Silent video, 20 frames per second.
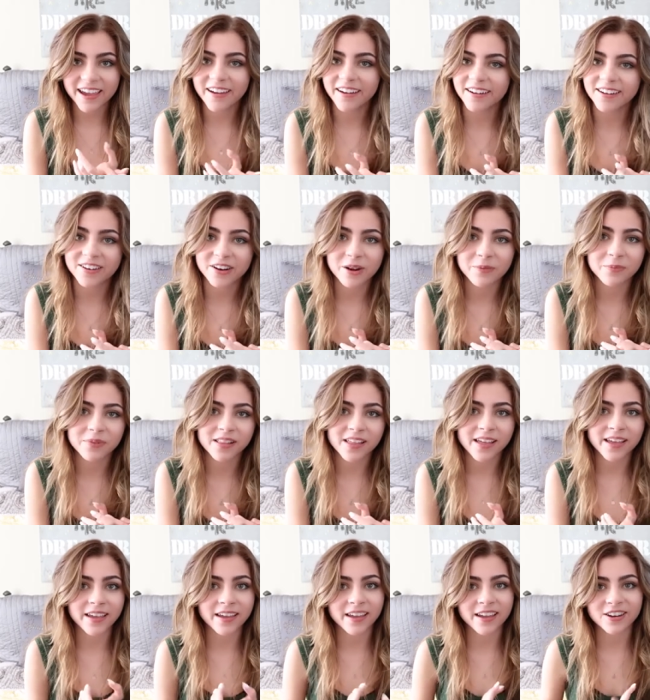character I
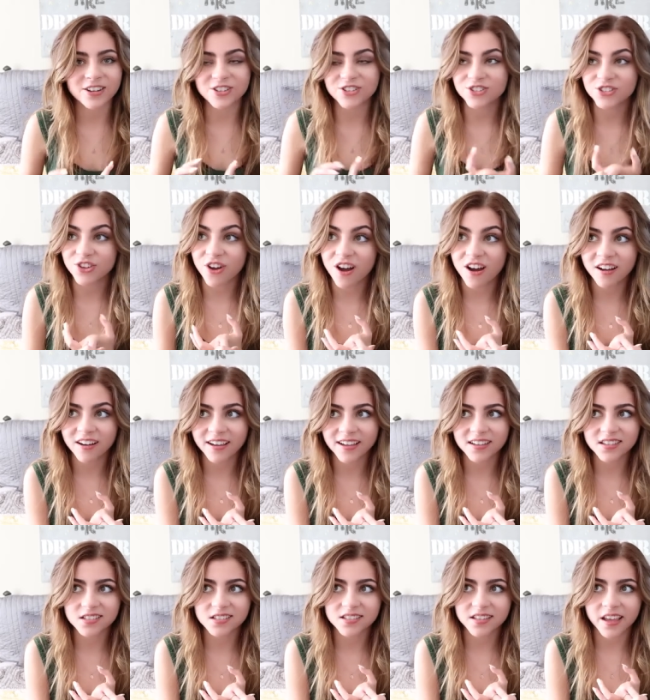played, a song
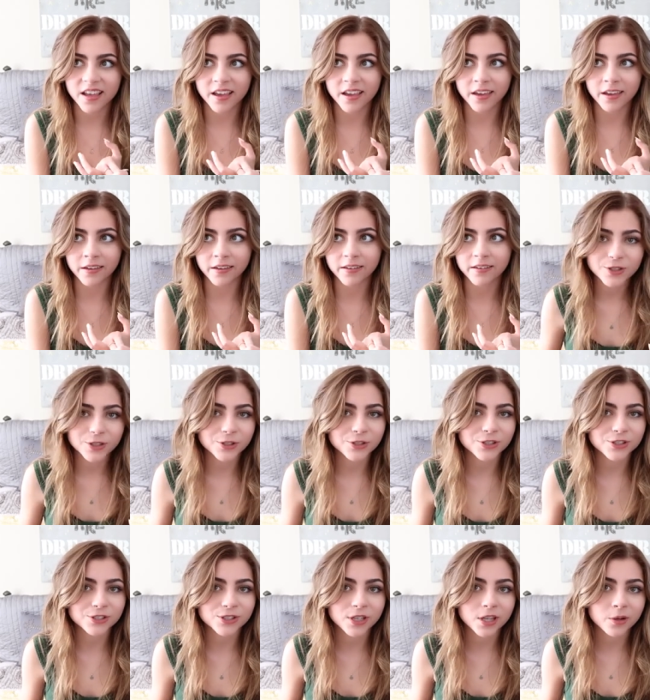I sang, they're
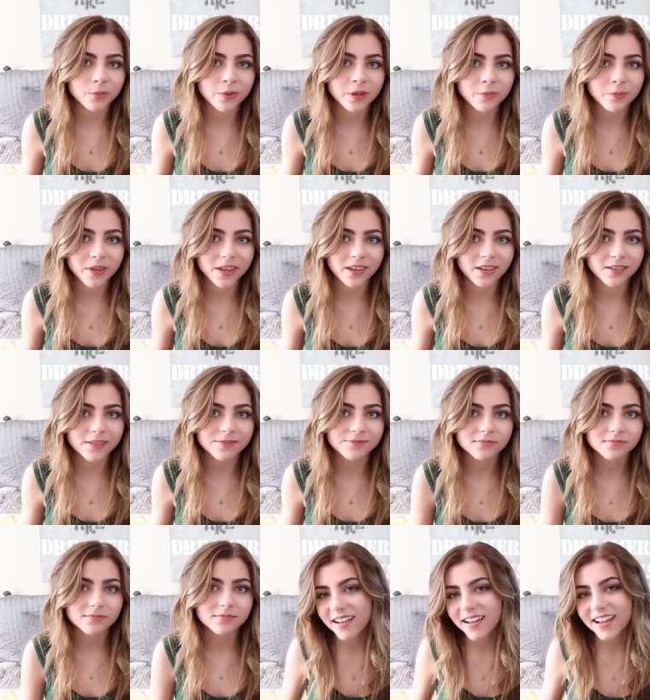just gonna be me.
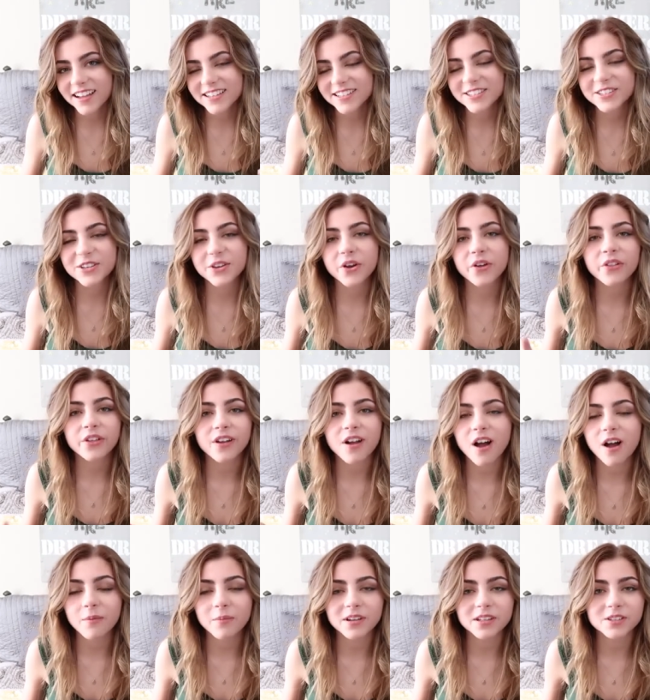I see all the
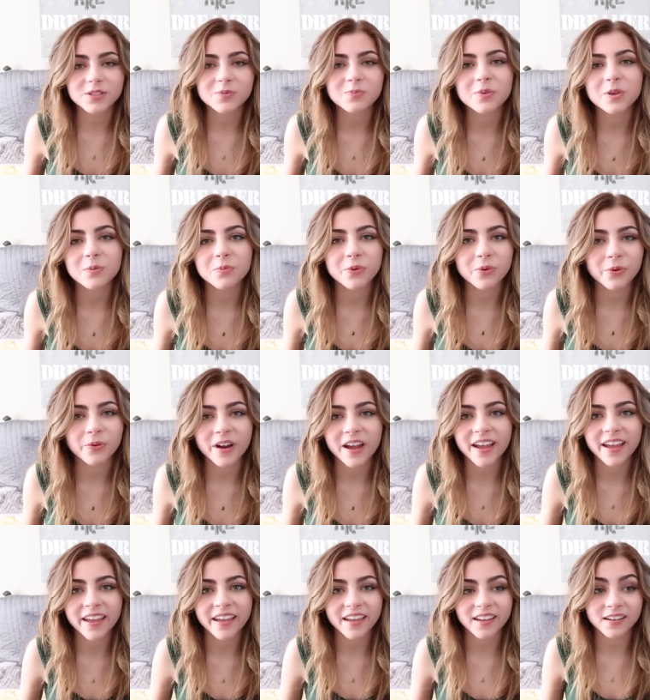comments people
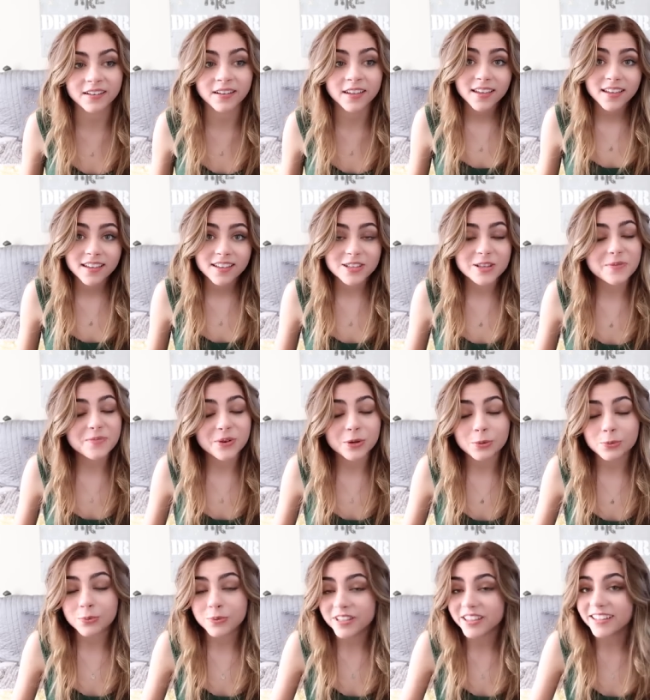write and some
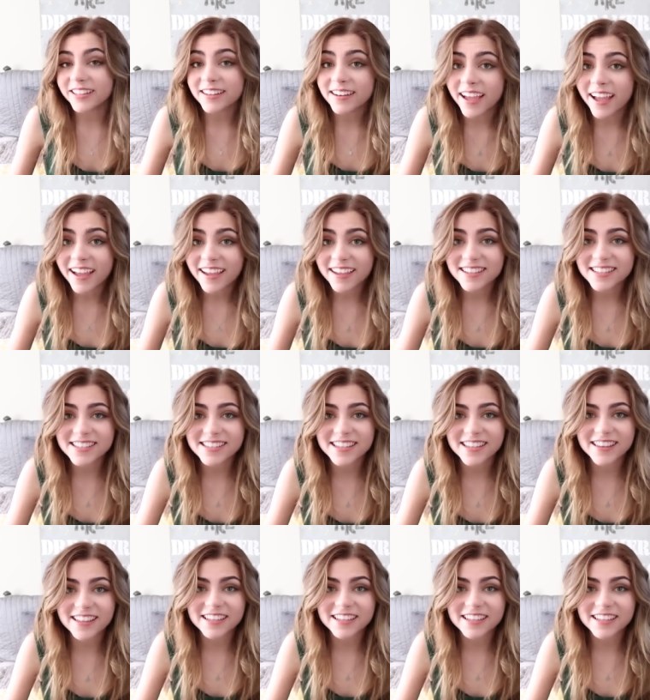are really nice